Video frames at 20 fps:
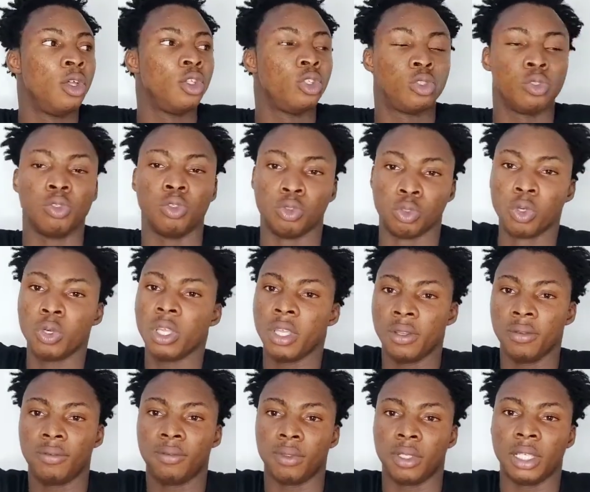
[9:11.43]
to grow
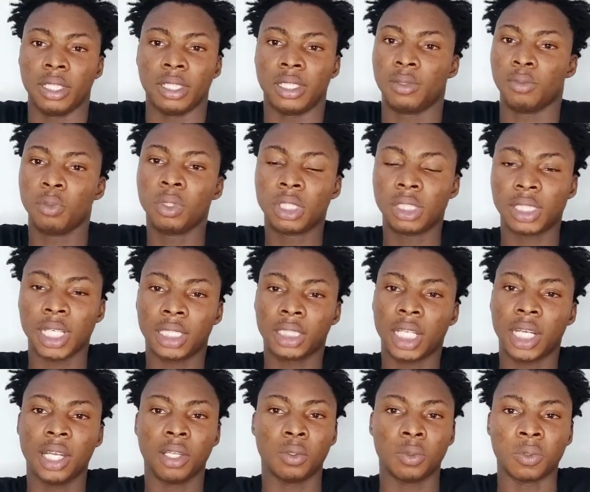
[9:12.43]
influence, which is
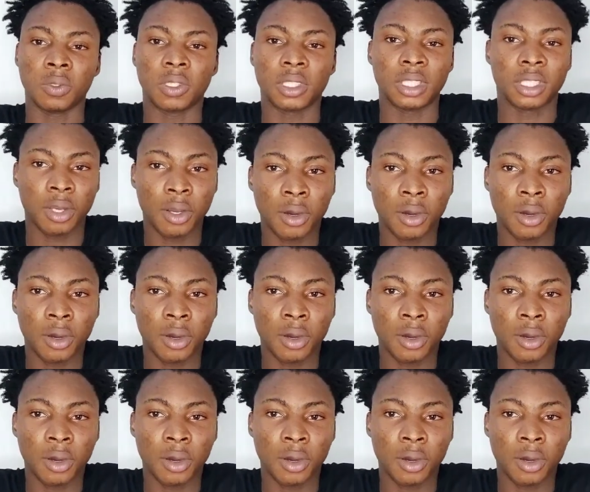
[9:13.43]
actually a good thing.